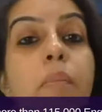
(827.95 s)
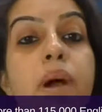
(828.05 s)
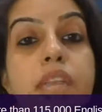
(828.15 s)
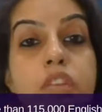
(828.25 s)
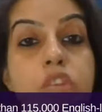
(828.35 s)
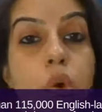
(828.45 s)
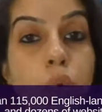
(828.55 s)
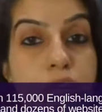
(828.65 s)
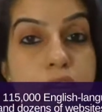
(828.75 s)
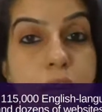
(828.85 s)
but it's
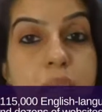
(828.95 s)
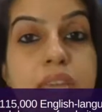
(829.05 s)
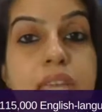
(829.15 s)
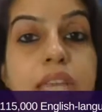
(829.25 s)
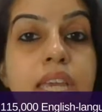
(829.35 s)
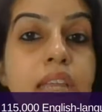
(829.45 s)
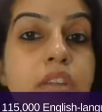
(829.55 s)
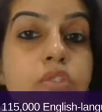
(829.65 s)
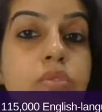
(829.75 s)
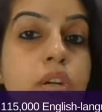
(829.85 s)
only been
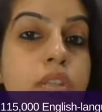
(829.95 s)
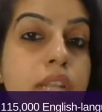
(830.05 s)
into